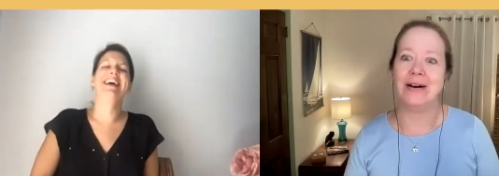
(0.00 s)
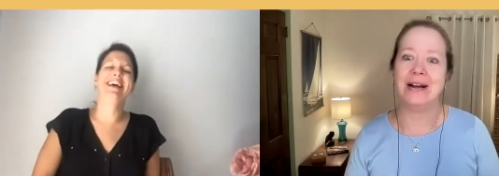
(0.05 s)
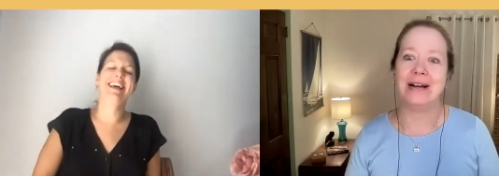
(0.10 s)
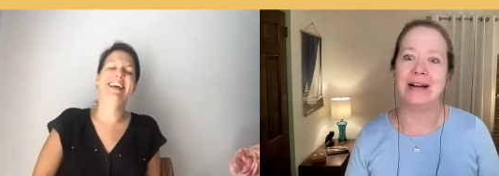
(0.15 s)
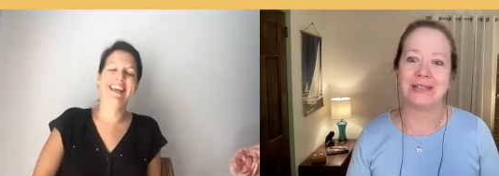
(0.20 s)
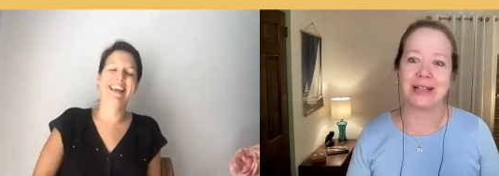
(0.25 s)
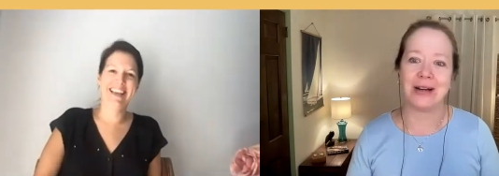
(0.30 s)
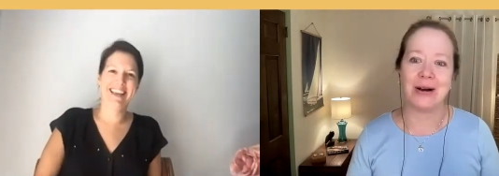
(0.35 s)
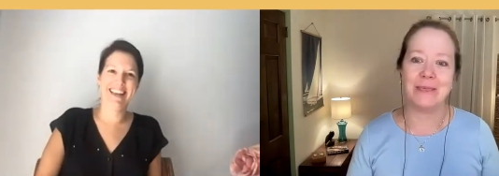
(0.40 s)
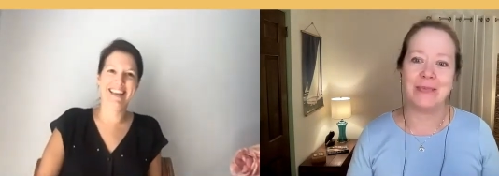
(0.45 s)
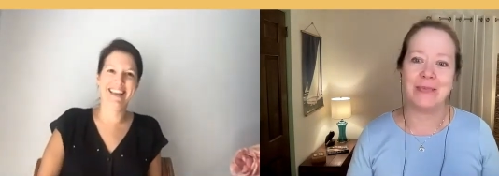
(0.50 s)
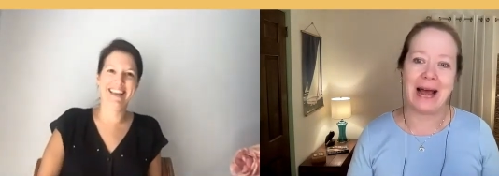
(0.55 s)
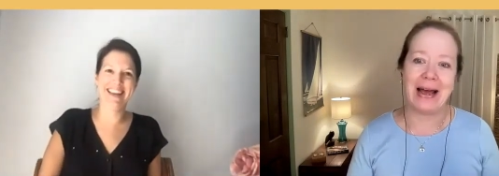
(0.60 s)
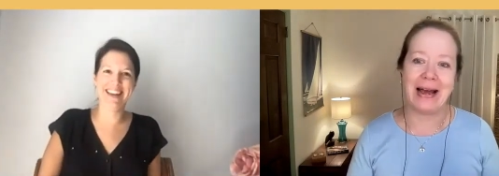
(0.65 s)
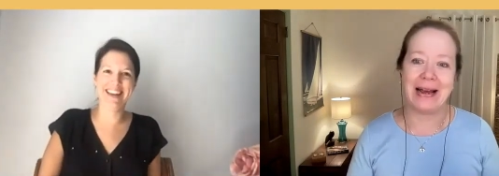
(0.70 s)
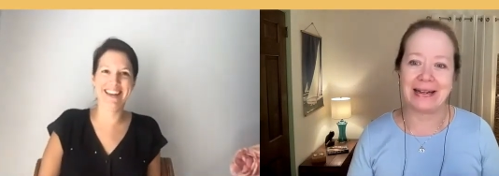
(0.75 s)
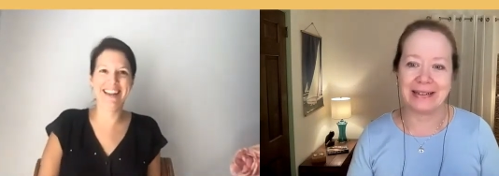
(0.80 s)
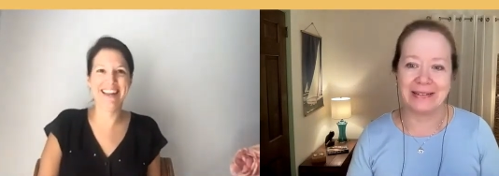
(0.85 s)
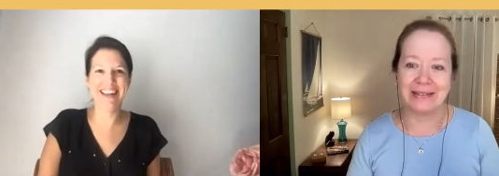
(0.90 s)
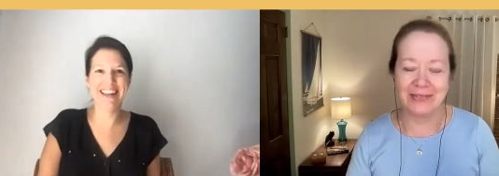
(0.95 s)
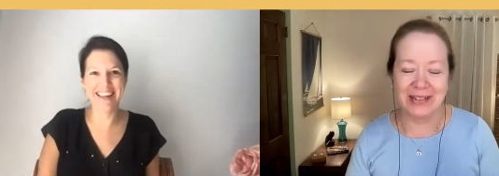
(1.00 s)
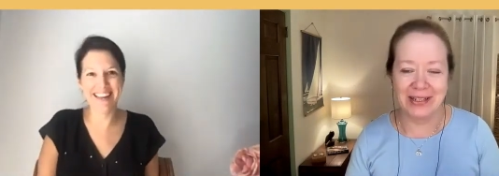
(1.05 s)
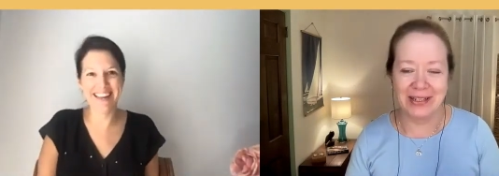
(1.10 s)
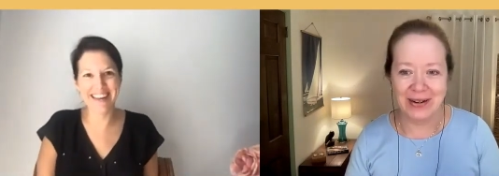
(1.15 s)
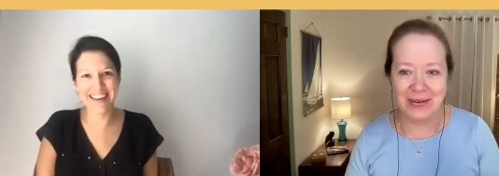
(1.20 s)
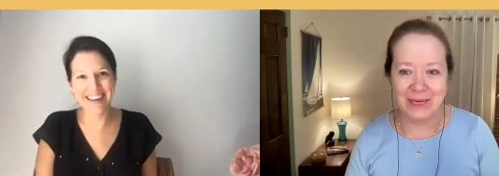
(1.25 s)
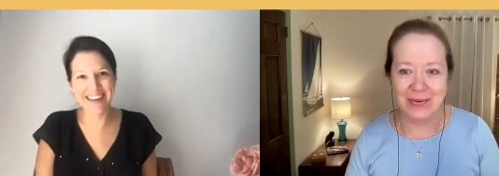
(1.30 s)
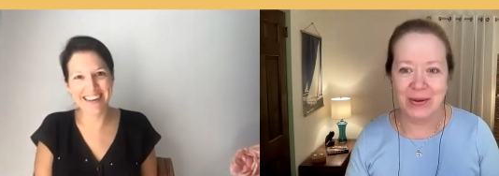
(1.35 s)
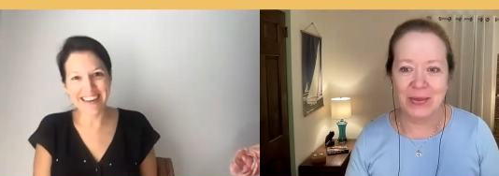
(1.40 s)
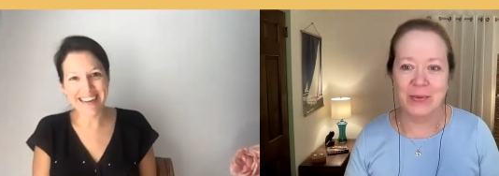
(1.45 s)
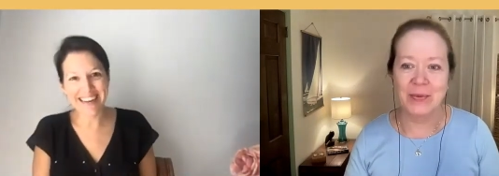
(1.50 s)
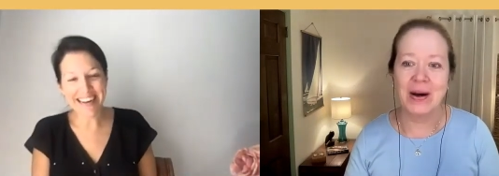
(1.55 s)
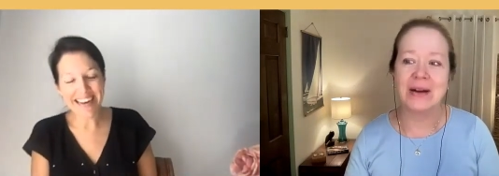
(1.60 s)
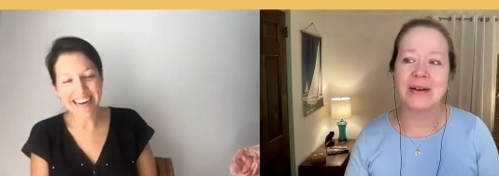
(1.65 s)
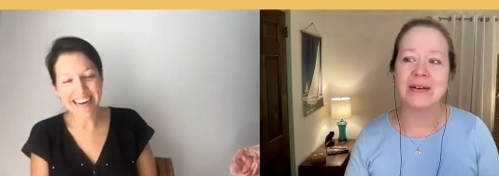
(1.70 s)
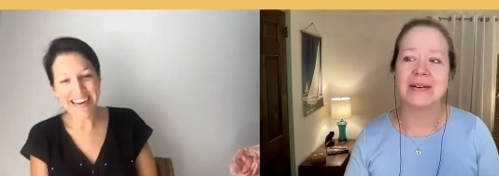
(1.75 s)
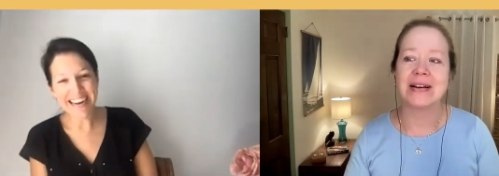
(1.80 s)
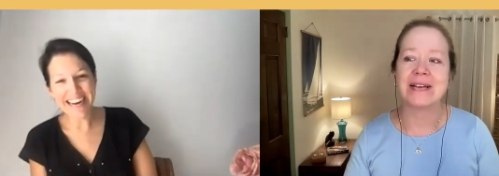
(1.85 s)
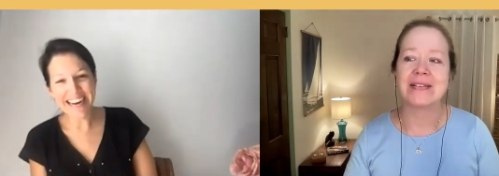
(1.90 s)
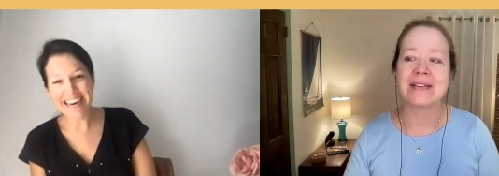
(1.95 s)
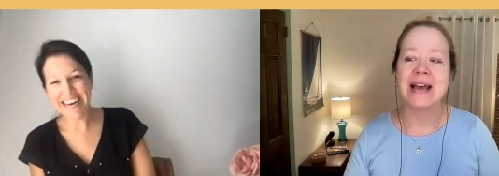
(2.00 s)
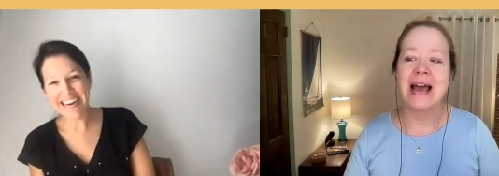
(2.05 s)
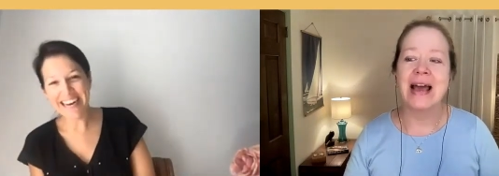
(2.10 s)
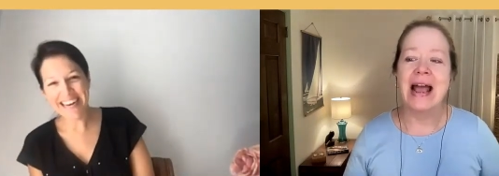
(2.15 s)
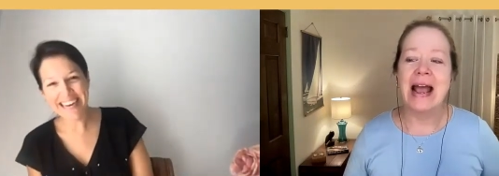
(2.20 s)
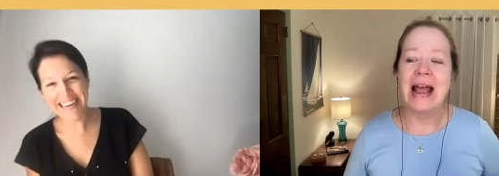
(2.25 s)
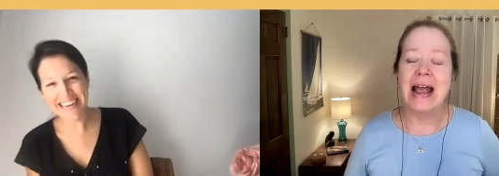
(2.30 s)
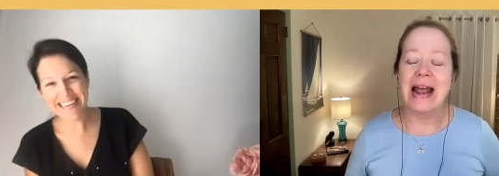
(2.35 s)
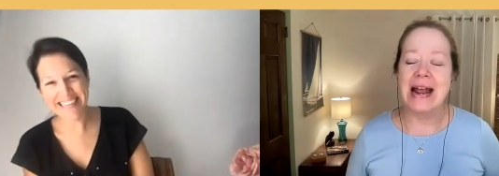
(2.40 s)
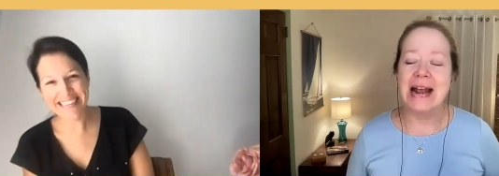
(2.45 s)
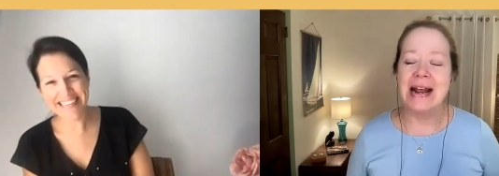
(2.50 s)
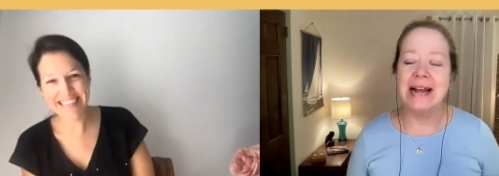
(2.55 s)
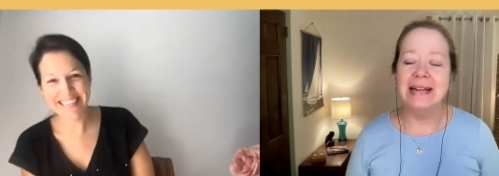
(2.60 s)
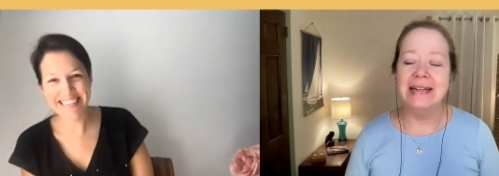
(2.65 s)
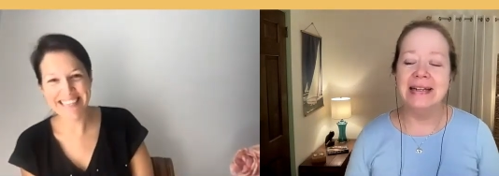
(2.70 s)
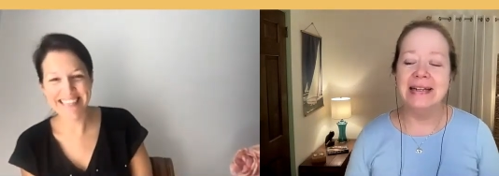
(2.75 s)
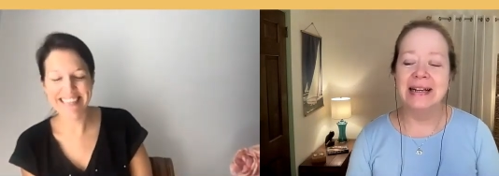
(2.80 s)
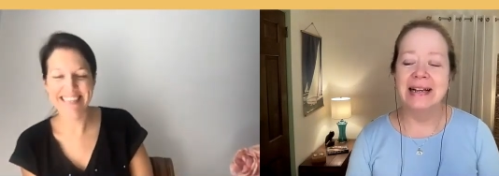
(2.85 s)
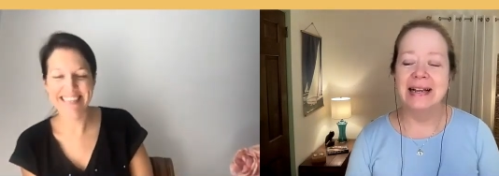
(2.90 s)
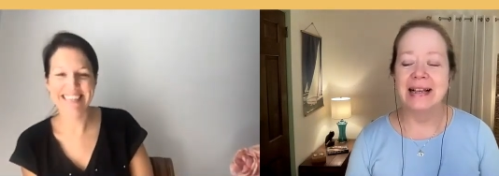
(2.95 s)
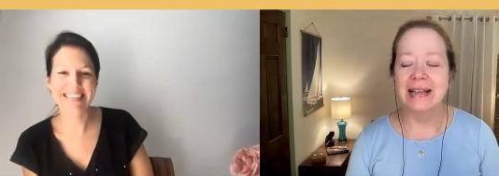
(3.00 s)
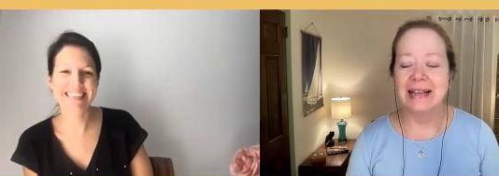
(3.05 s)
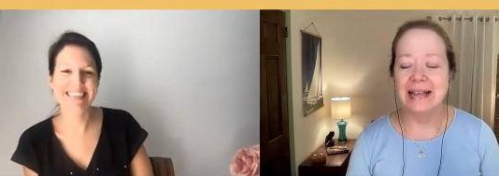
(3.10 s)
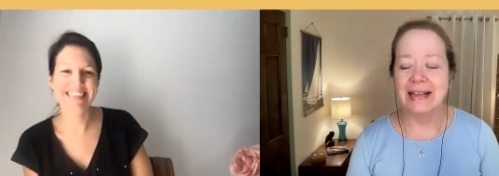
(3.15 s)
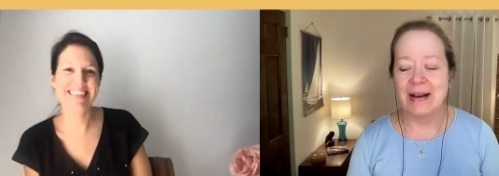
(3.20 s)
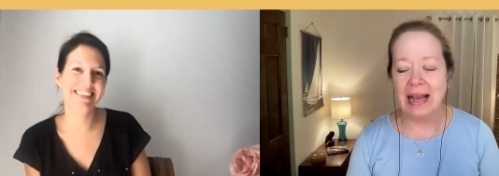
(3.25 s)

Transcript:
Speaker 1: Now I have to go back and figure out where the water is. And